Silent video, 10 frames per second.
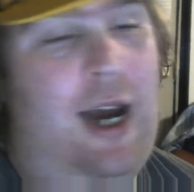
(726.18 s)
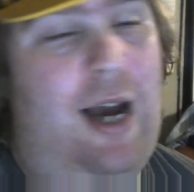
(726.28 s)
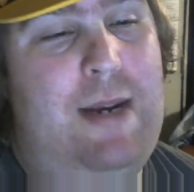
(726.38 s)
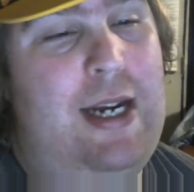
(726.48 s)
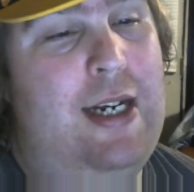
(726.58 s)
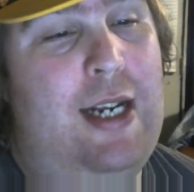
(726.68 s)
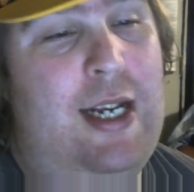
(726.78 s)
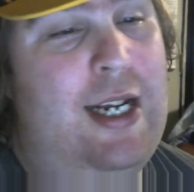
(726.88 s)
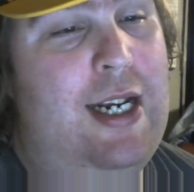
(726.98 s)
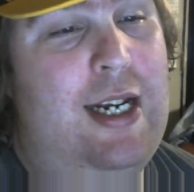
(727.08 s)
I mean
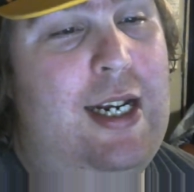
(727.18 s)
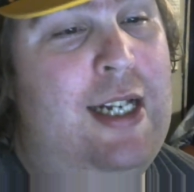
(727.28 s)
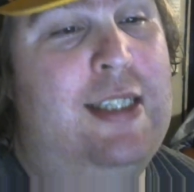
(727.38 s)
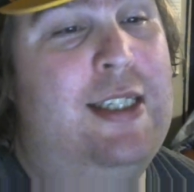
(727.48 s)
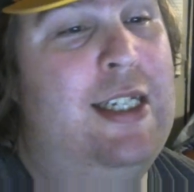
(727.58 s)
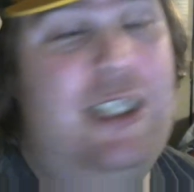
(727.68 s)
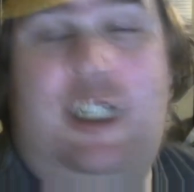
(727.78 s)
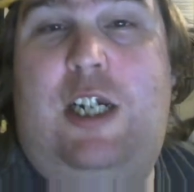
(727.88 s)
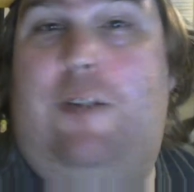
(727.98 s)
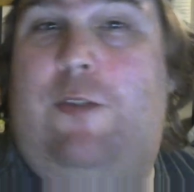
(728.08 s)
it, it, it's it's the
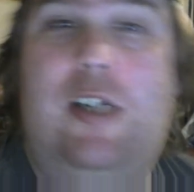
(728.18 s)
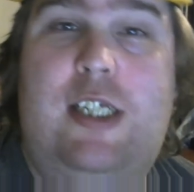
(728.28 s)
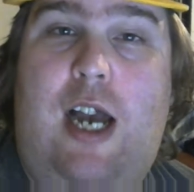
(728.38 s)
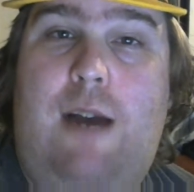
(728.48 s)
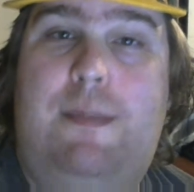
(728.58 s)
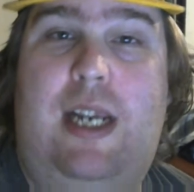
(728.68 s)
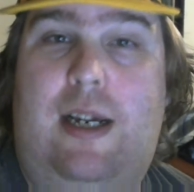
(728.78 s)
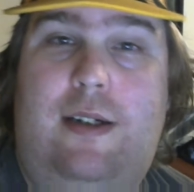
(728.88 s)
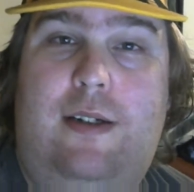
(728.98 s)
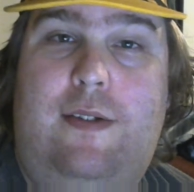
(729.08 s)
cure for insomnia.
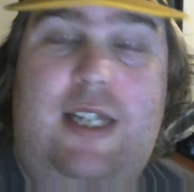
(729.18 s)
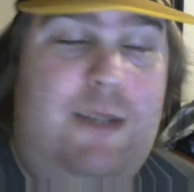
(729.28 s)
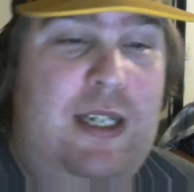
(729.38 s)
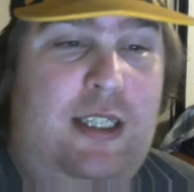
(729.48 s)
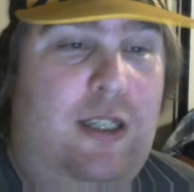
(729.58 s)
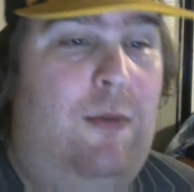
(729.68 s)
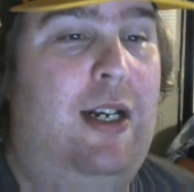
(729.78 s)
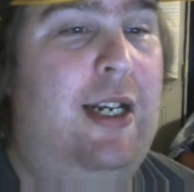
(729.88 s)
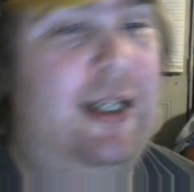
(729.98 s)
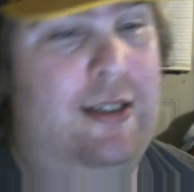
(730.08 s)
That's basically what
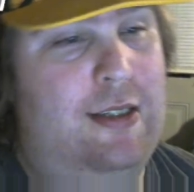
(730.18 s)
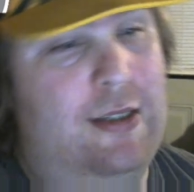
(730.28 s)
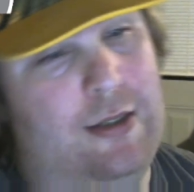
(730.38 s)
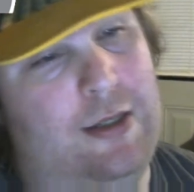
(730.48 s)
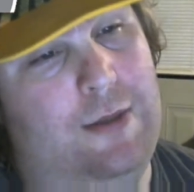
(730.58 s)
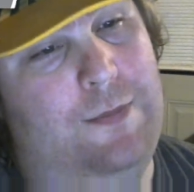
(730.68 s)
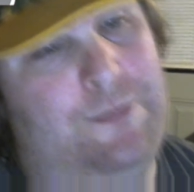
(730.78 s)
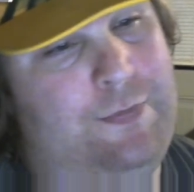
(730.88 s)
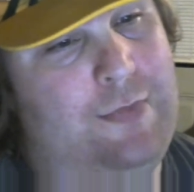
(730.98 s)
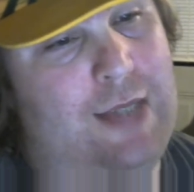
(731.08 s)
it is.
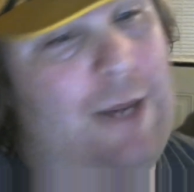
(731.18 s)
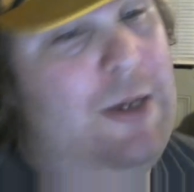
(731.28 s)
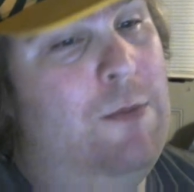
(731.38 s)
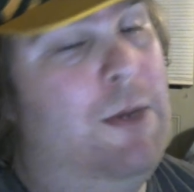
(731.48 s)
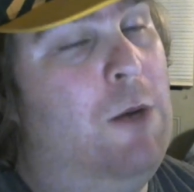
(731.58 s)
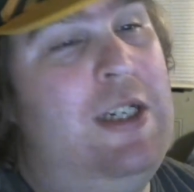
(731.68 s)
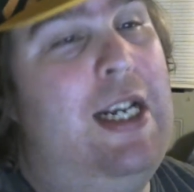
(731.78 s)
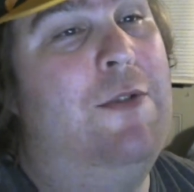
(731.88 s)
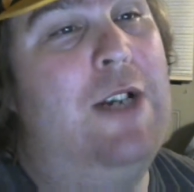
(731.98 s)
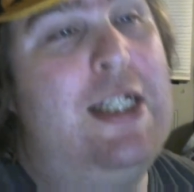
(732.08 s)
I mean, but when
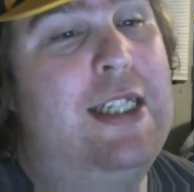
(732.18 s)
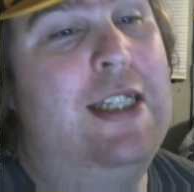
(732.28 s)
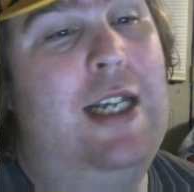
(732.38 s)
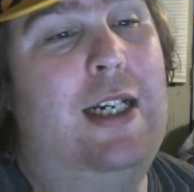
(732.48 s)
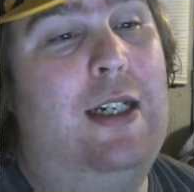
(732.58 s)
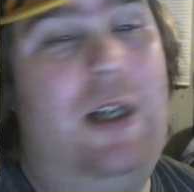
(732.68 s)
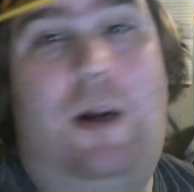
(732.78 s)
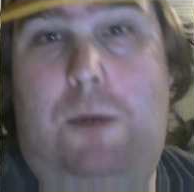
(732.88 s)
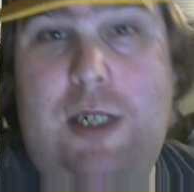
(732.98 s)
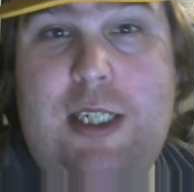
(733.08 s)
you have races like you
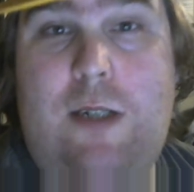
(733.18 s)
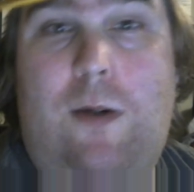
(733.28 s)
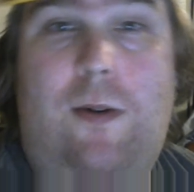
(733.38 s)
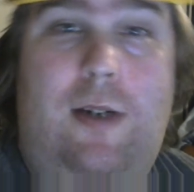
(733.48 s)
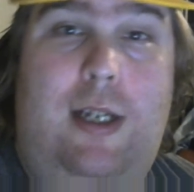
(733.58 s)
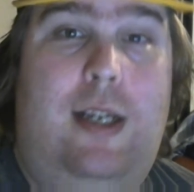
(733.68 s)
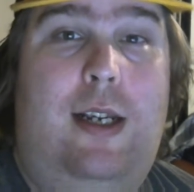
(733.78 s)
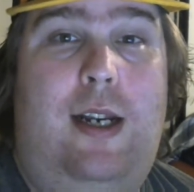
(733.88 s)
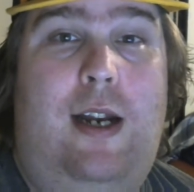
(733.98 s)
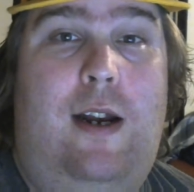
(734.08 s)
know Bristol
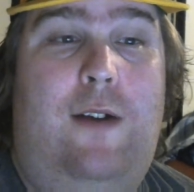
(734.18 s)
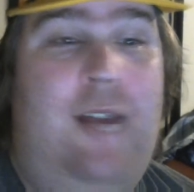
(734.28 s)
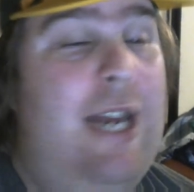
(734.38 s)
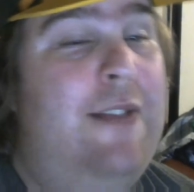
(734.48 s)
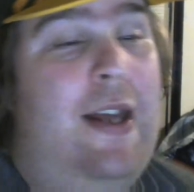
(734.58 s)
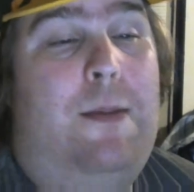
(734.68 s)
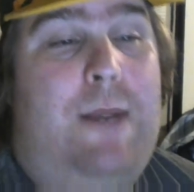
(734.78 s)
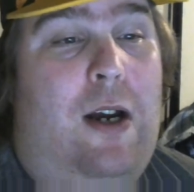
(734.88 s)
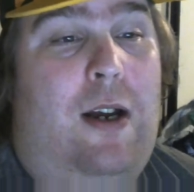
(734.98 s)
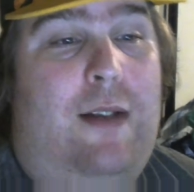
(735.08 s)
you know that that'll
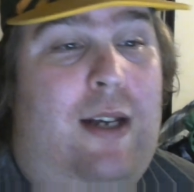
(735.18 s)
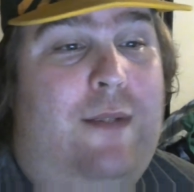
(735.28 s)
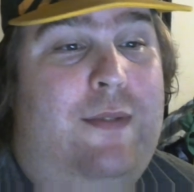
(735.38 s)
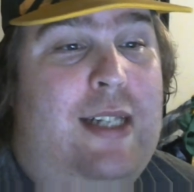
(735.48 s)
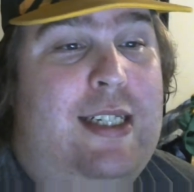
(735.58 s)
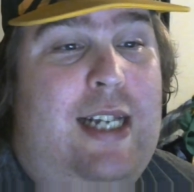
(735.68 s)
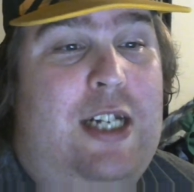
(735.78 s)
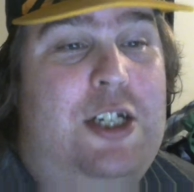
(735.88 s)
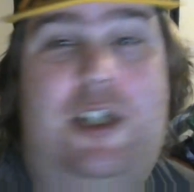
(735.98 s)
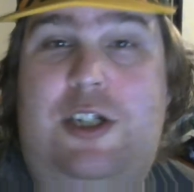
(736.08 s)
be on that that's an
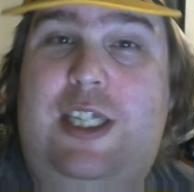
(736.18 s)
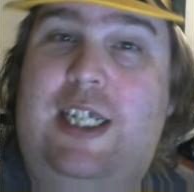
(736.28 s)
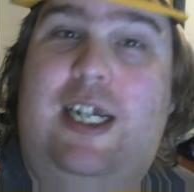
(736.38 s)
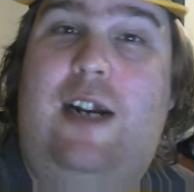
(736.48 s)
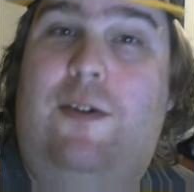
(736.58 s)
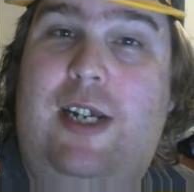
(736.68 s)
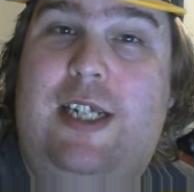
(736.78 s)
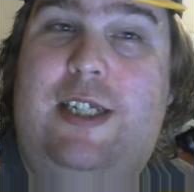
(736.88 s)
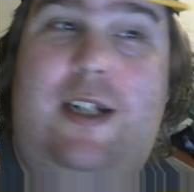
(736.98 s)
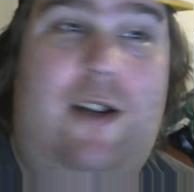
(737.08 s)
edge of your seat kind of
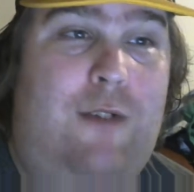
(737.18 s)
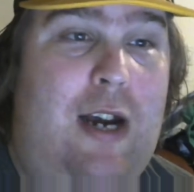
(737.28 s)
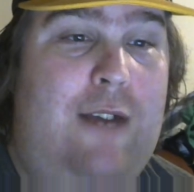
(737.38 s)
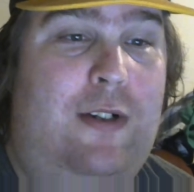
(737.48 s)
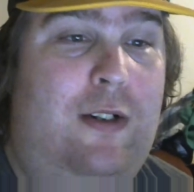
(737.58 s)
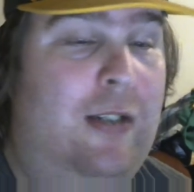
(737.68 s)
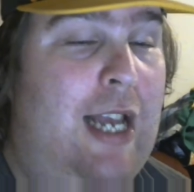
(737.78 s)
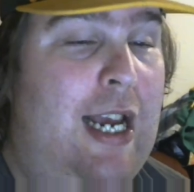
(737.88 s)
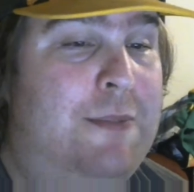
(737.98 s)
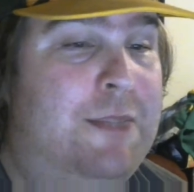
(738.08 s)
race. You know, in 500
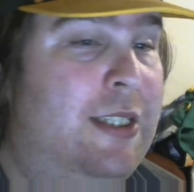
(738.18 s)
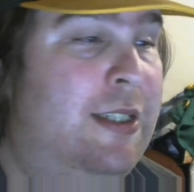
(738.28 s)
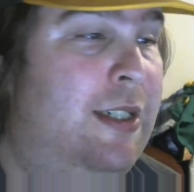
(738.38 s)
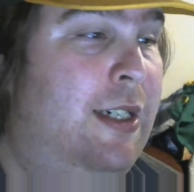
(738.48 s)
laps